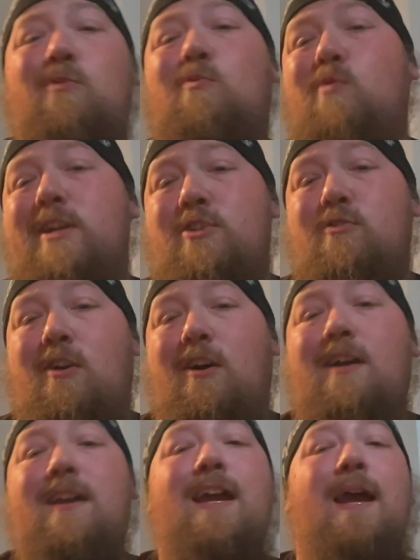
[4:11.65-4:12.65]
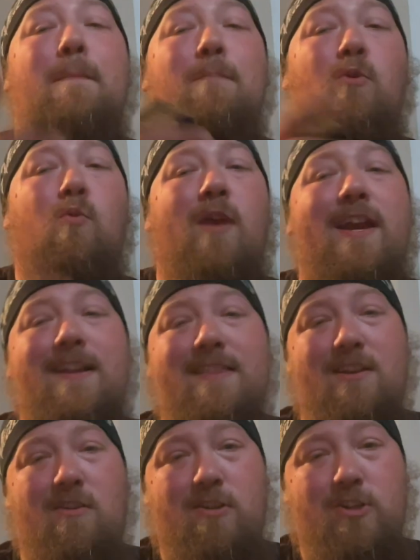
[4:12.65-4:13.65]
redraw, and pray to the
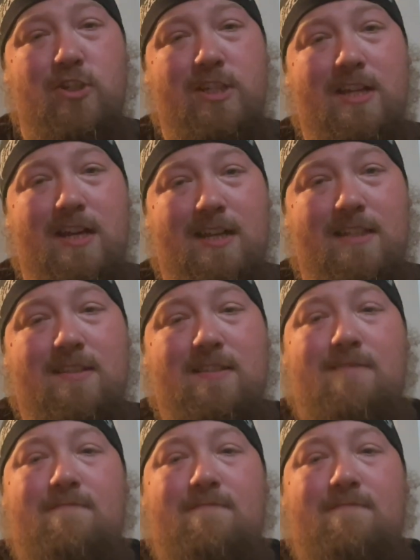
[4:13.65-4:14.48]
RNG gods.